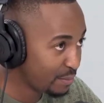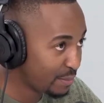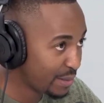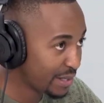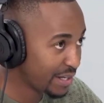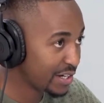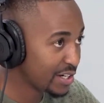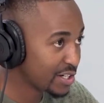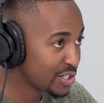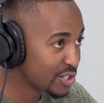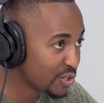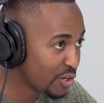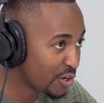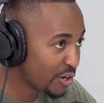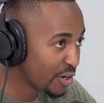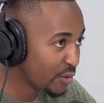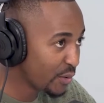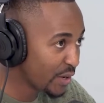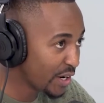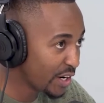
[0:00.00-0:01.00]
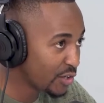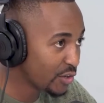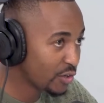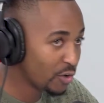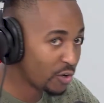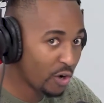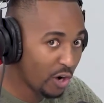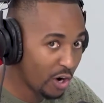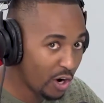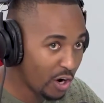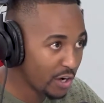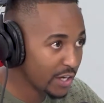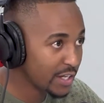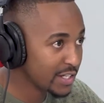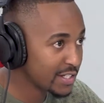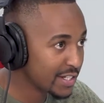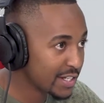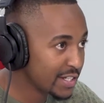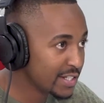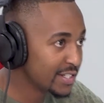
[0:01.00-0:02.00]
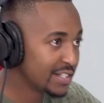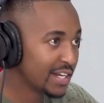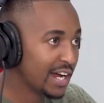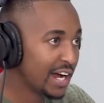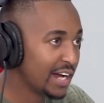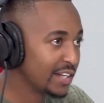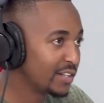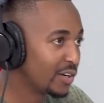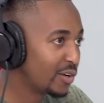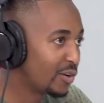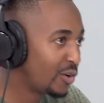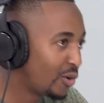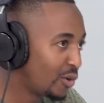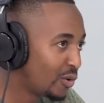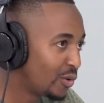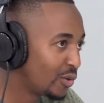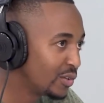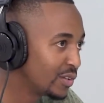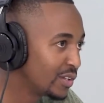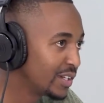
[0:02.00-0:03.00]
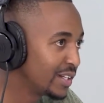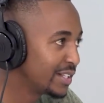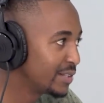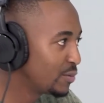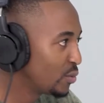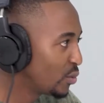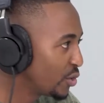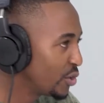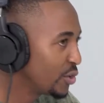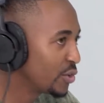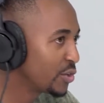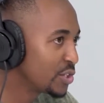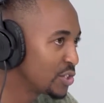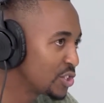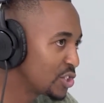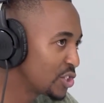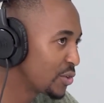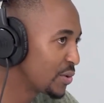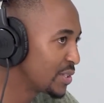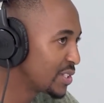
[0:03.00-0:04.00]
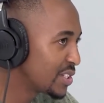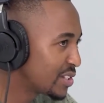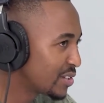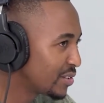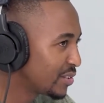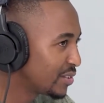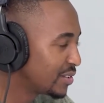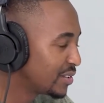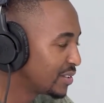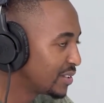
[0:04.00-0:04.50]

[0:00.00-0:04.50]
but in a scenario where your car is inside the hole, will your insurance still